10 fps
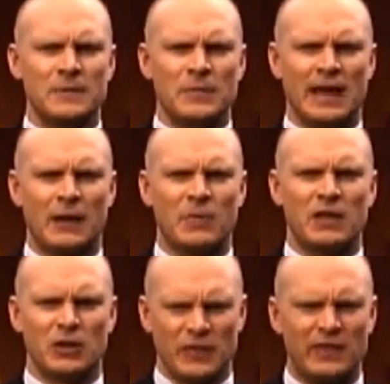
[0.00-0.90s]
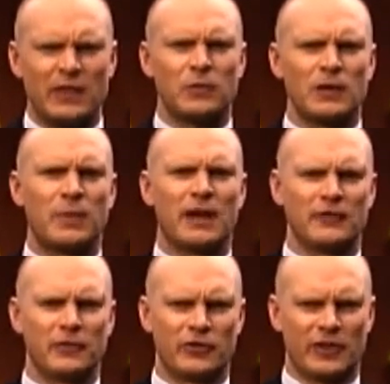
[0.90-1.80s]
um, you know, that, that's really
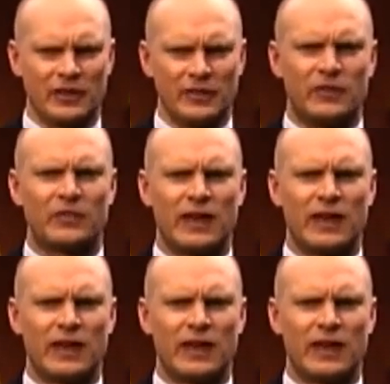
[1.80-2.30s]
powerful to say that this is